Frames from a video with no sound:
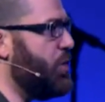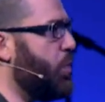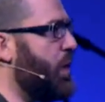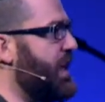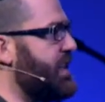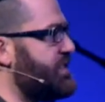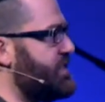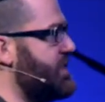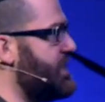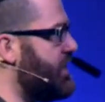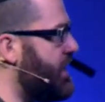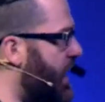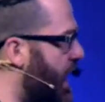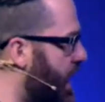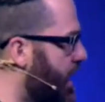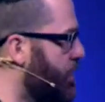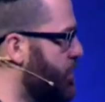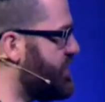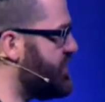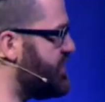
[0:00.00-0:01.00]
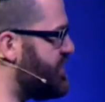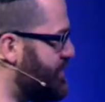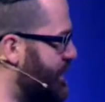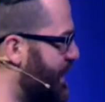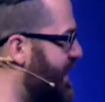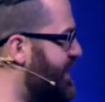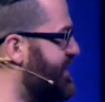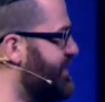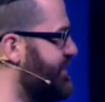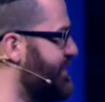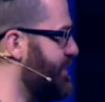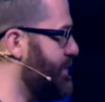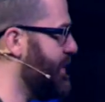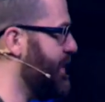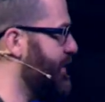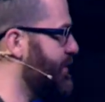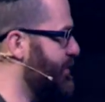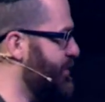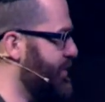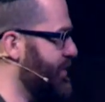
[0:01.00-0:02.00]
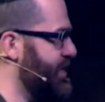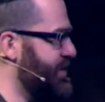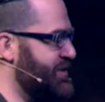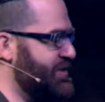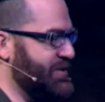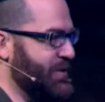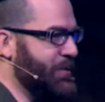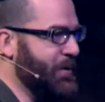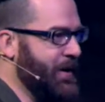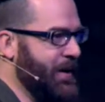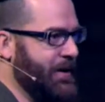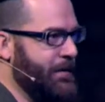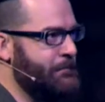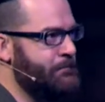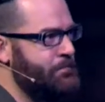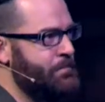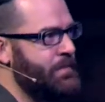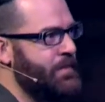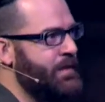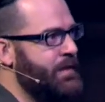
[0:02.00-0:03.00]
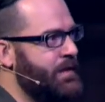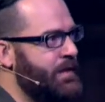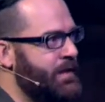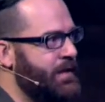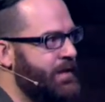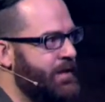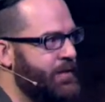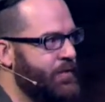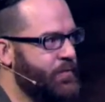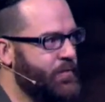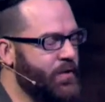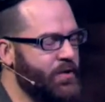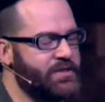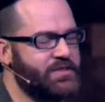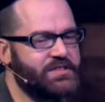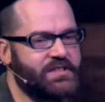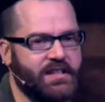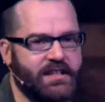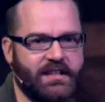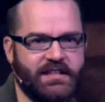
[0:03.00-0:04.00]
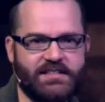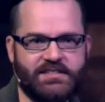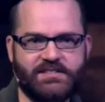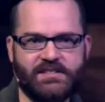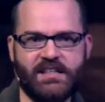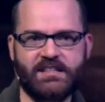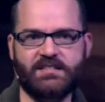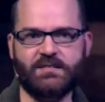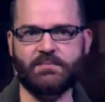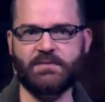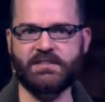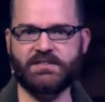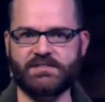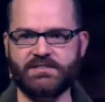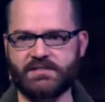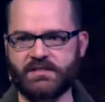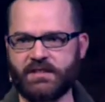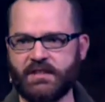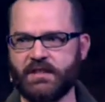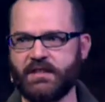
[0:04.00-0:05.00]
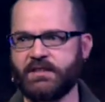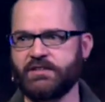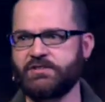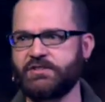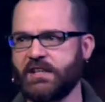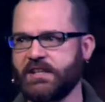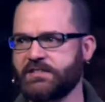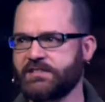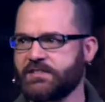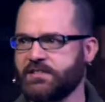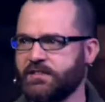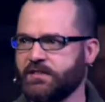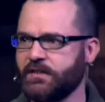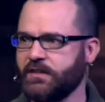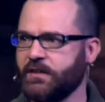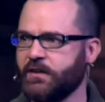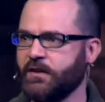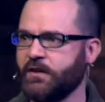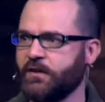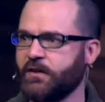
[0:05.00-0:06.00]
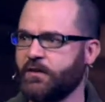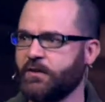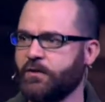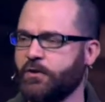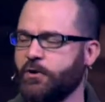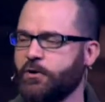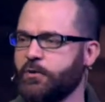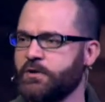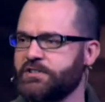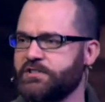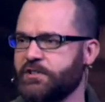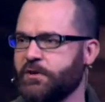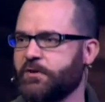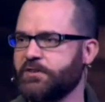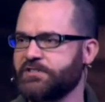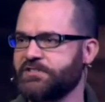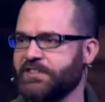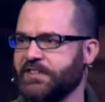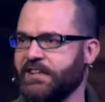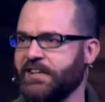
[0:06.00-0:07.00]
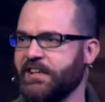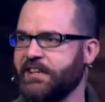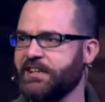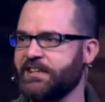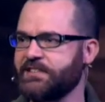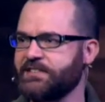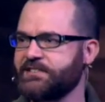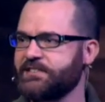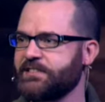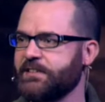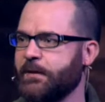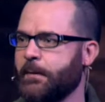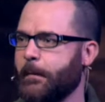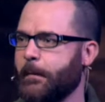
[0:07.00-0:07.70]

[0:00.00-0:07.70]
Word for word: ways that God was speaking to me through this story. The first thing that he said to me is, Jason, who is your Zacchaeus?